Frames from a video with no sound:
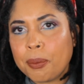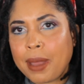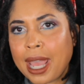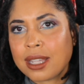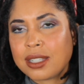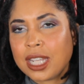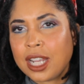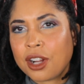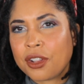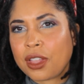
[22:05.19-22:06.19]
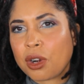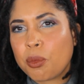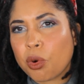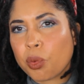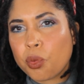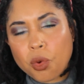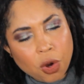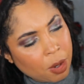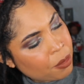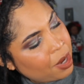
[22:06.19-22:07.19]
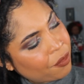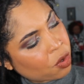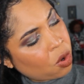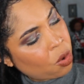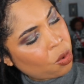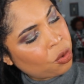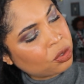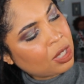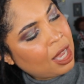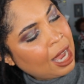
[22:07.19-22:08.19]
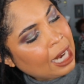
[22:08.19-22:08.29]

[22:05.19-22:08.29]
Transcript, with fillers: mattes here that are more warm. You have a gold.